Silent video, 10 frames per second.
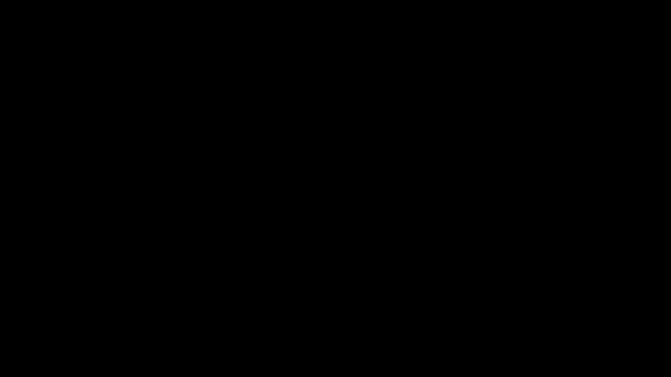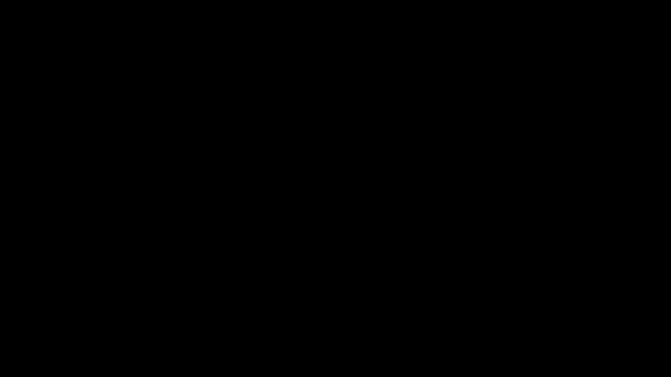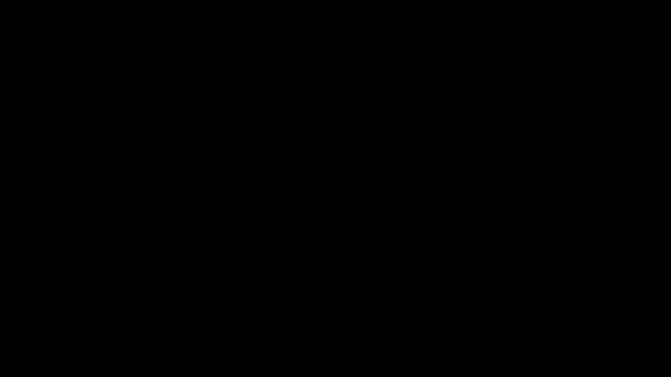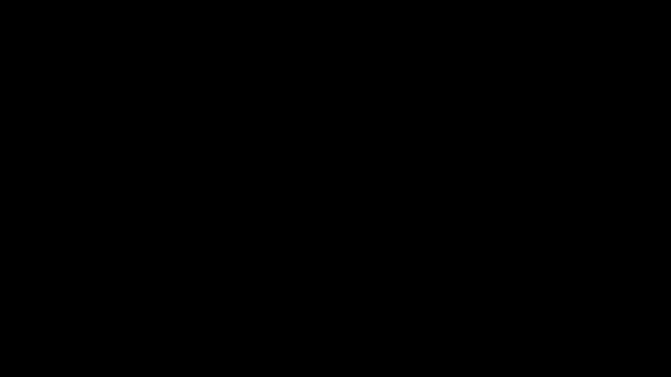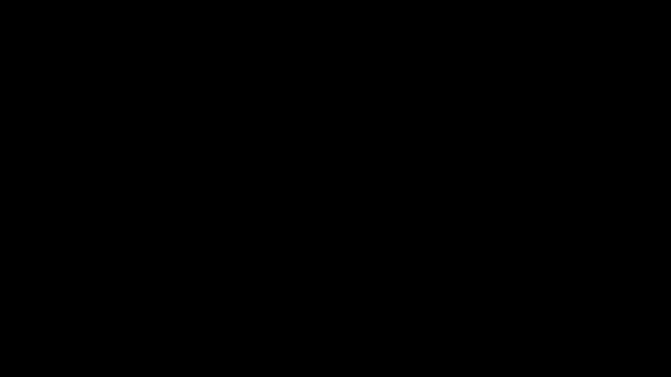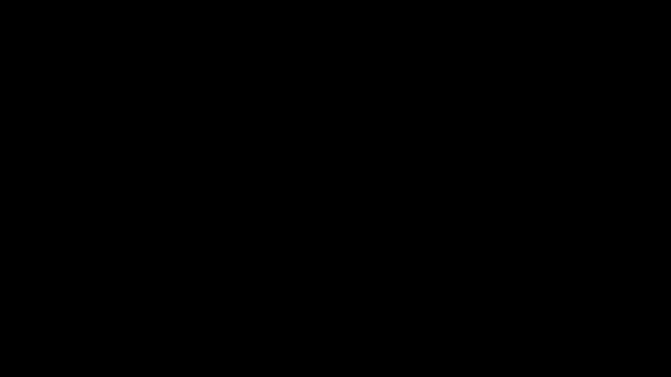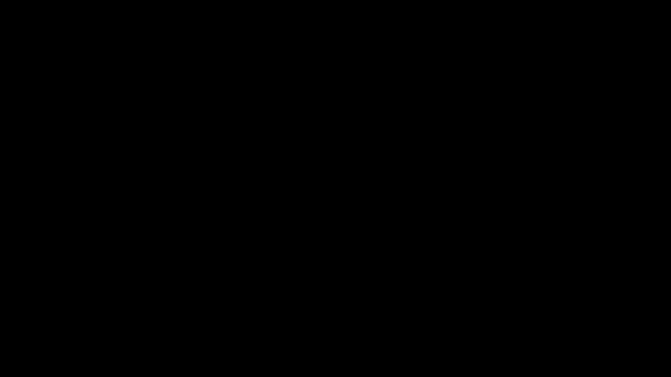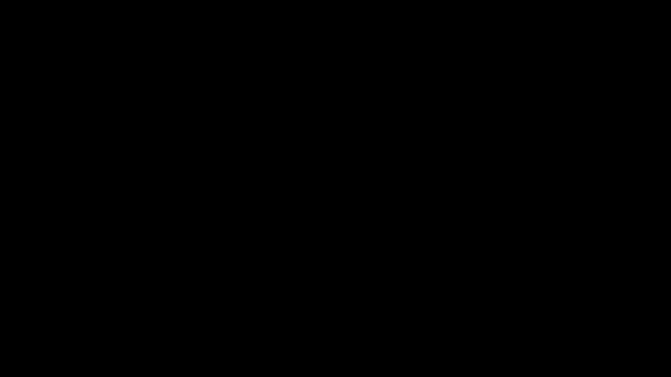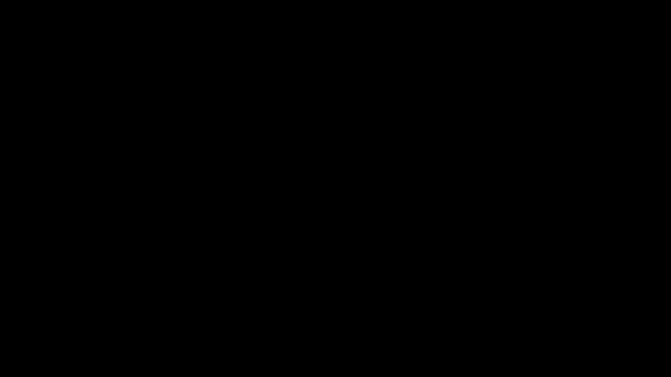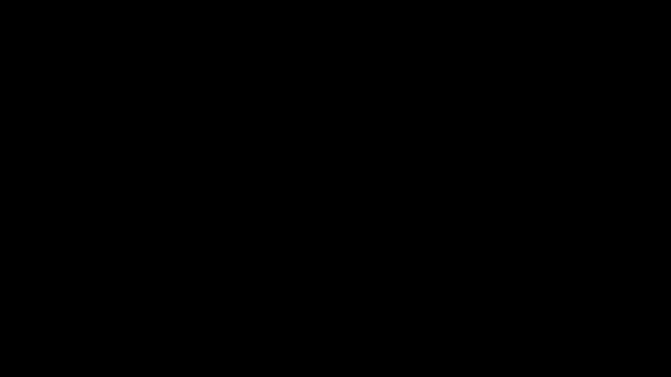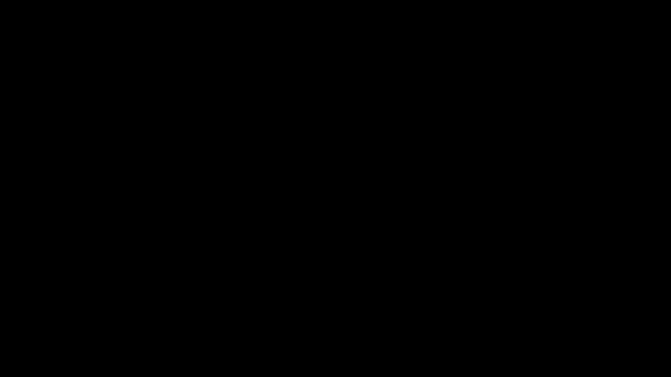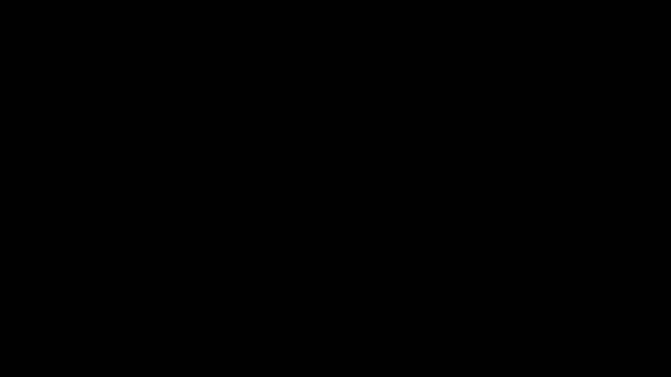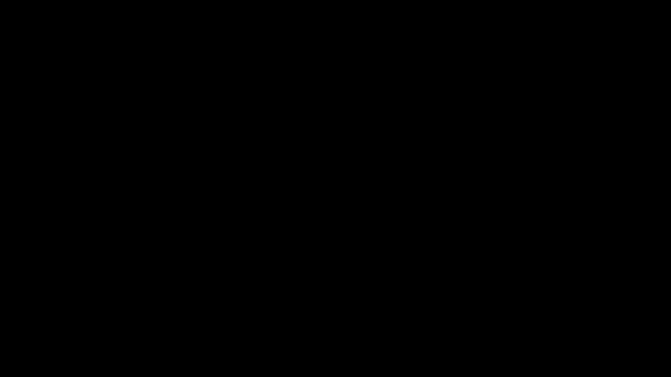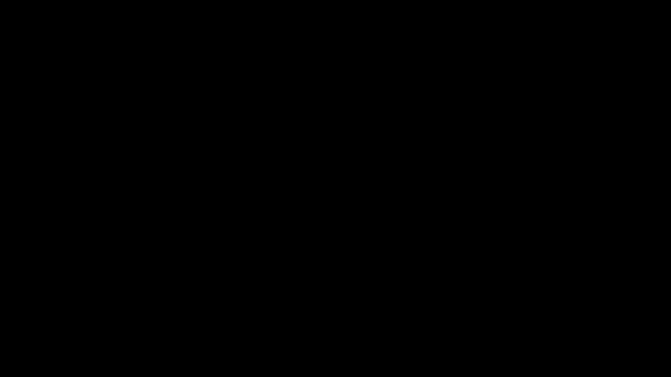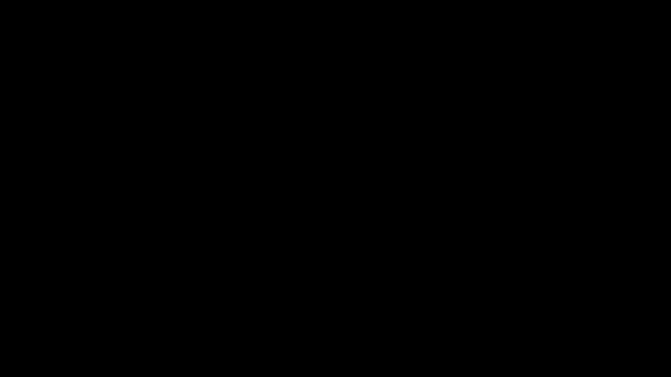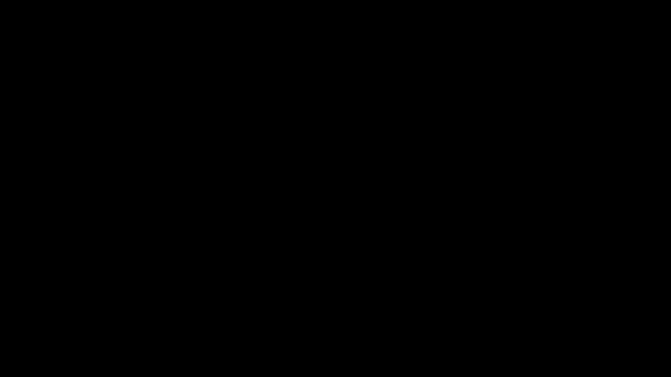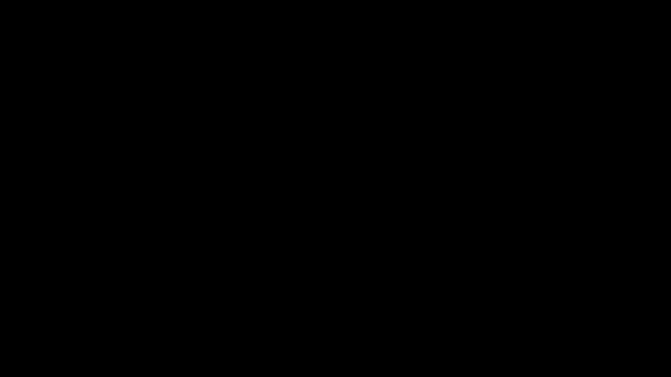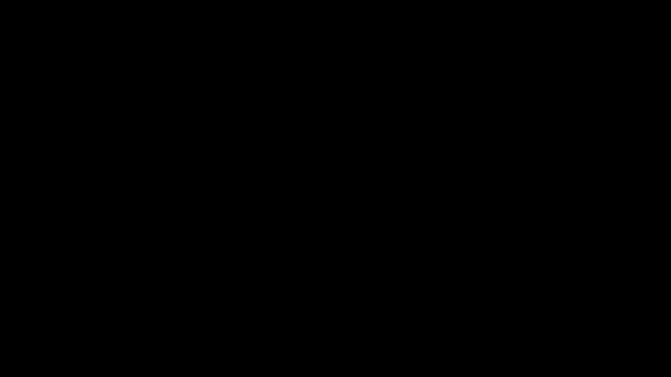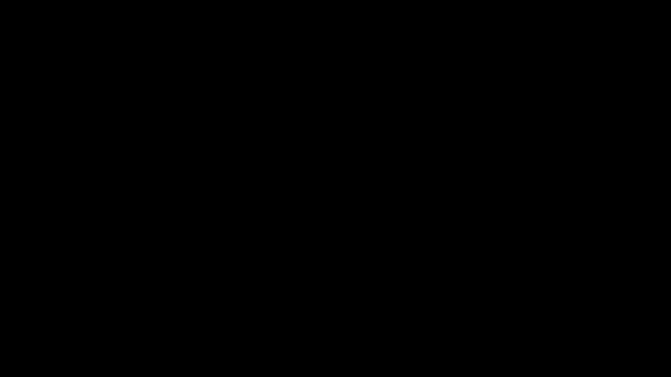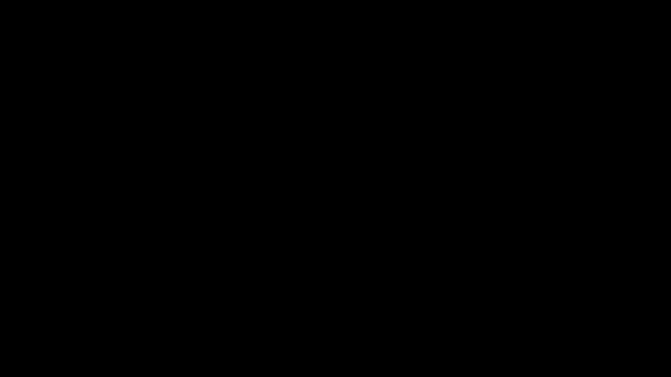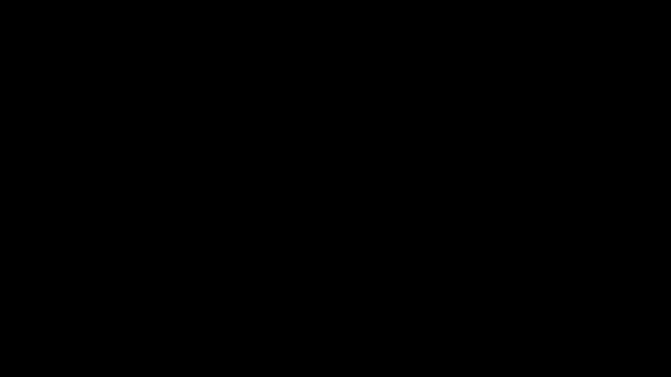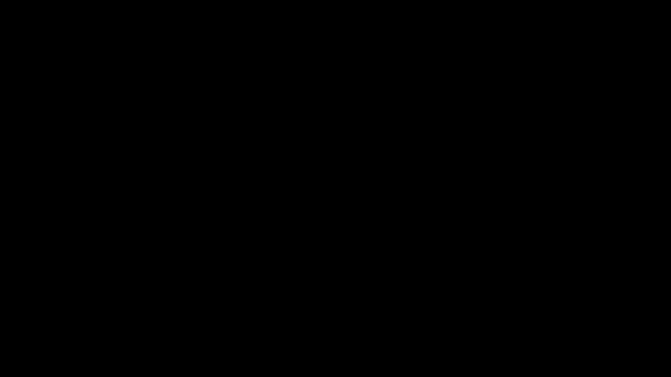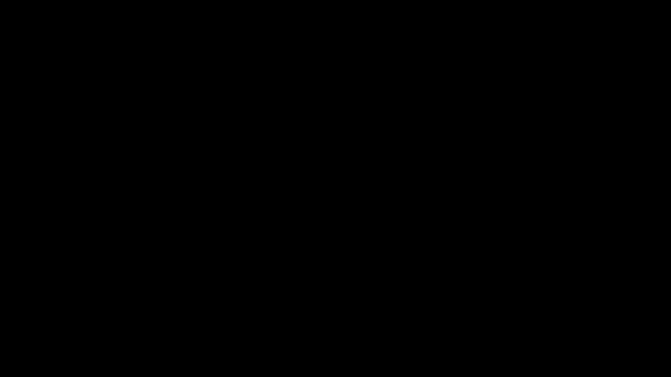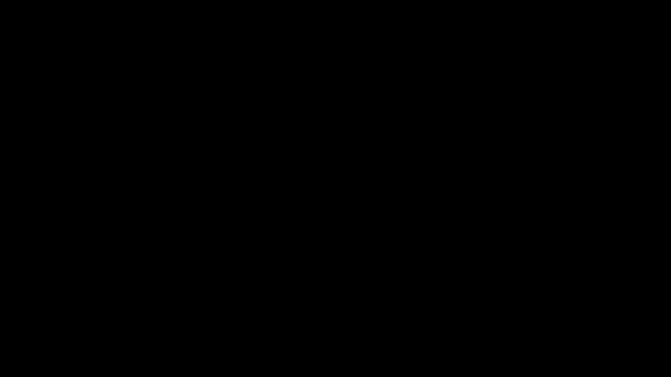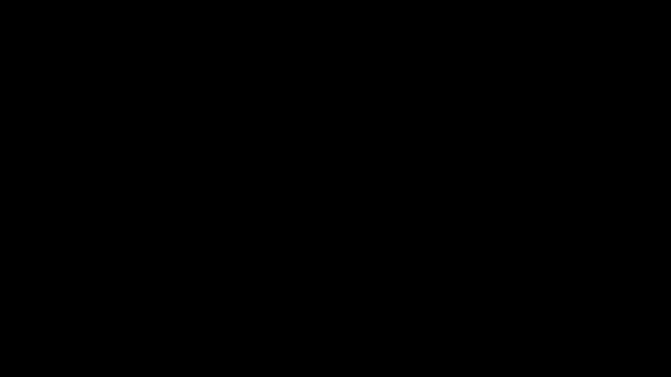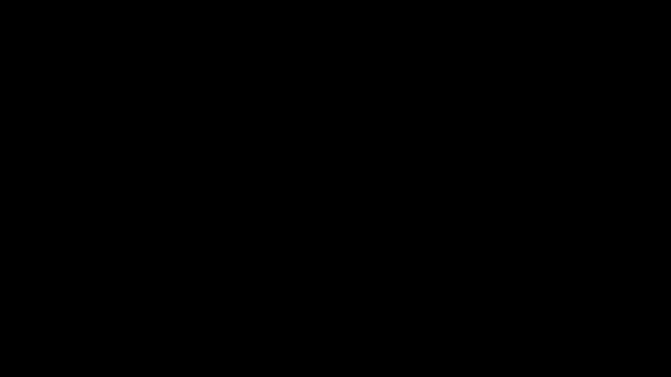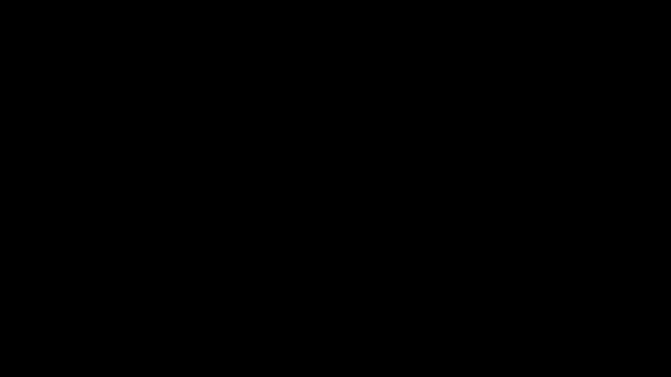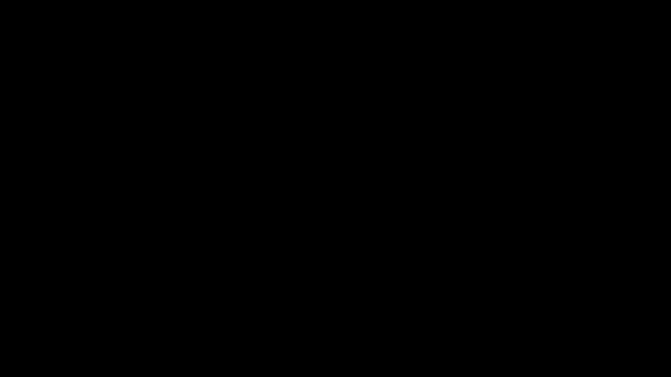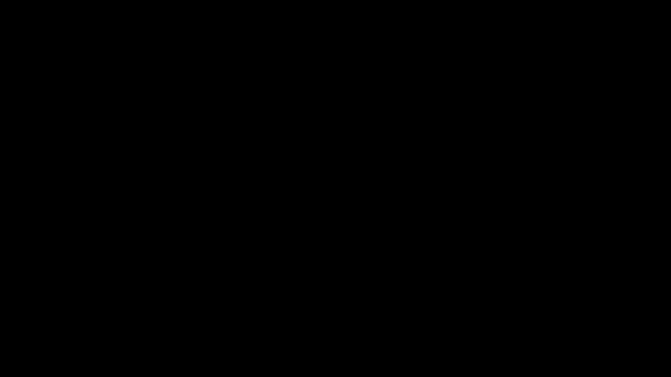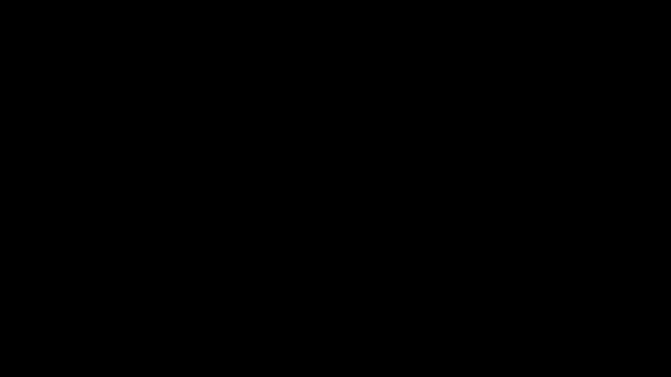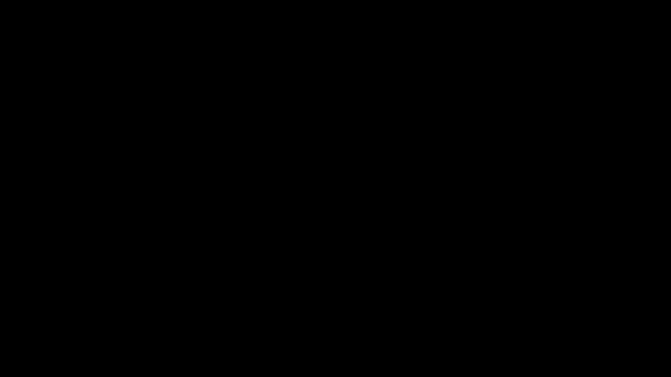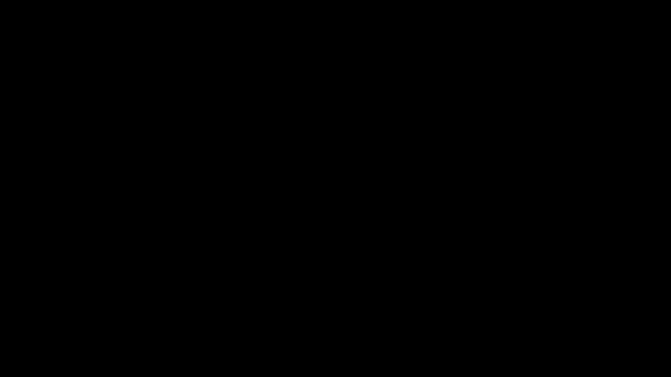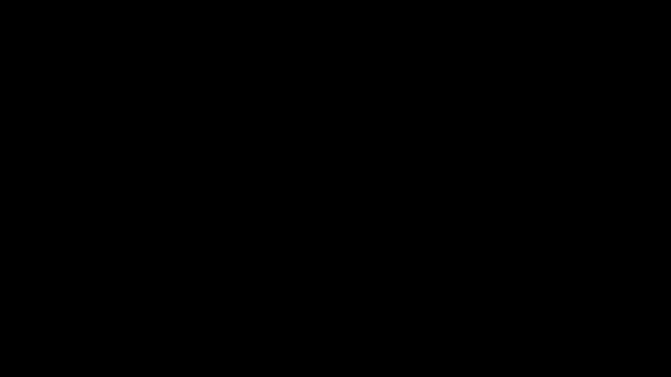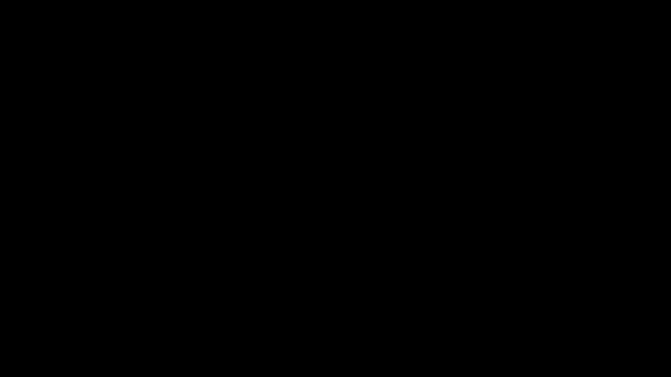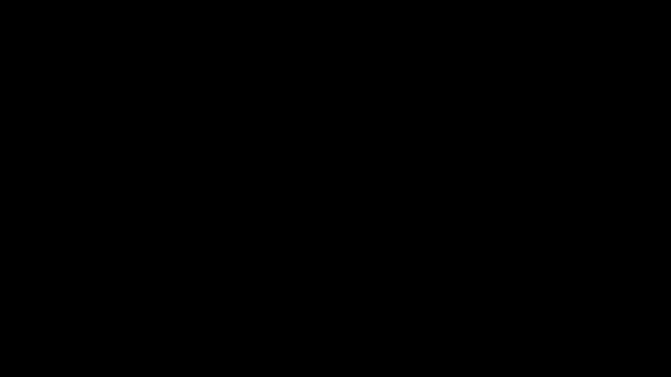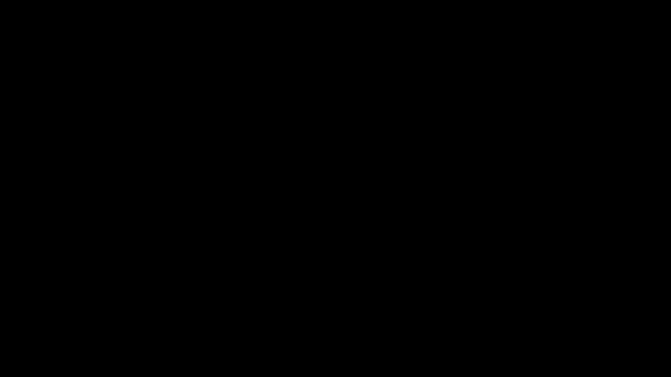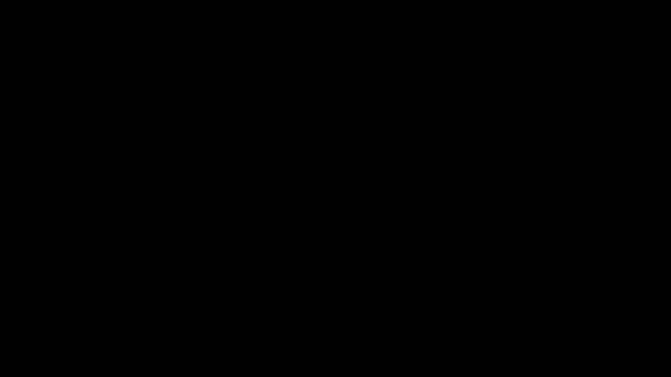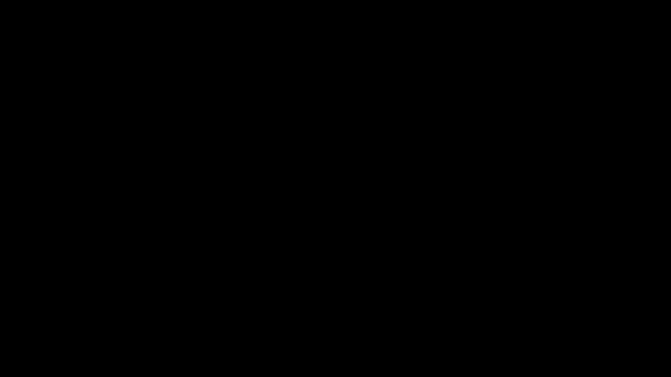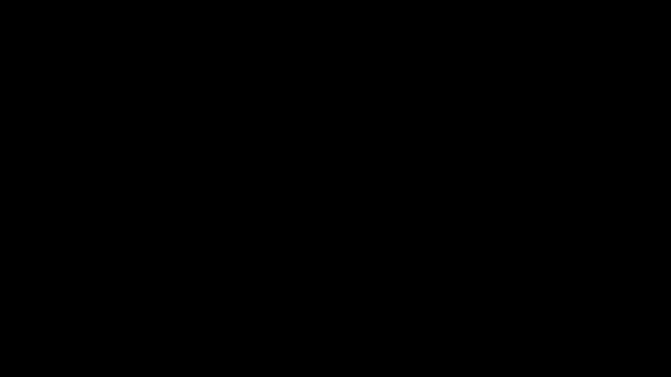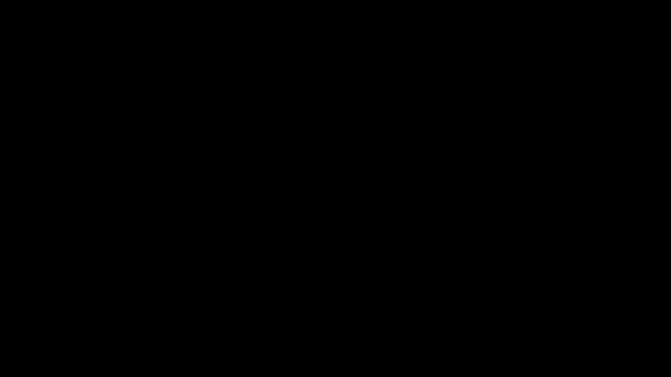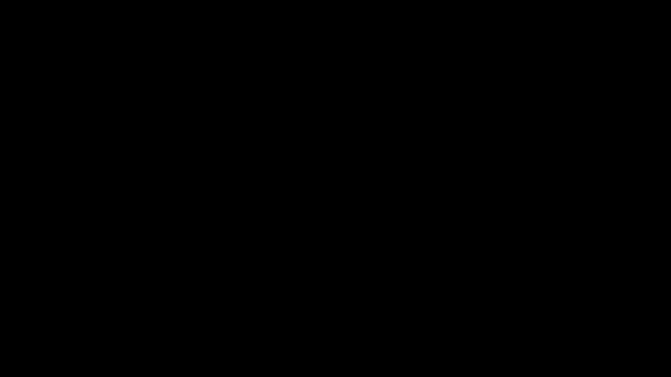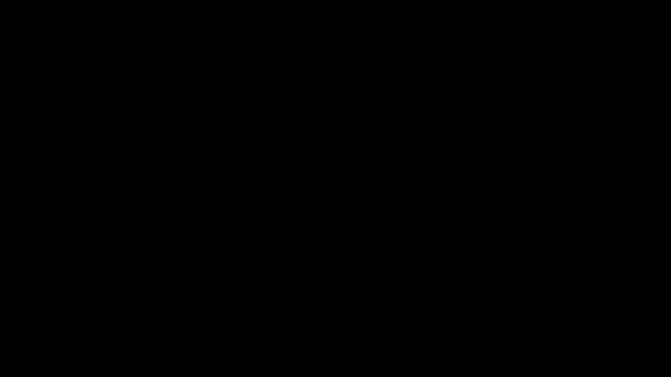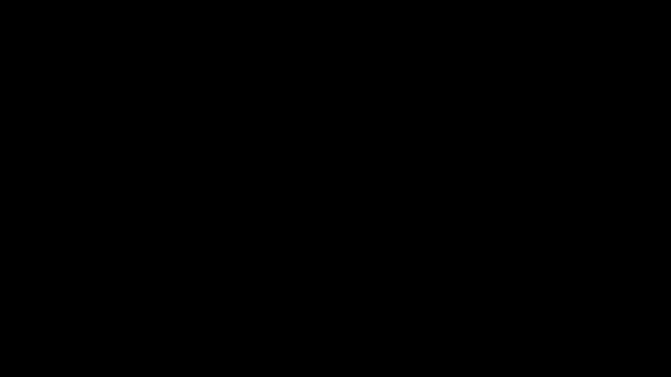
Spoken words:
(no speaker visible)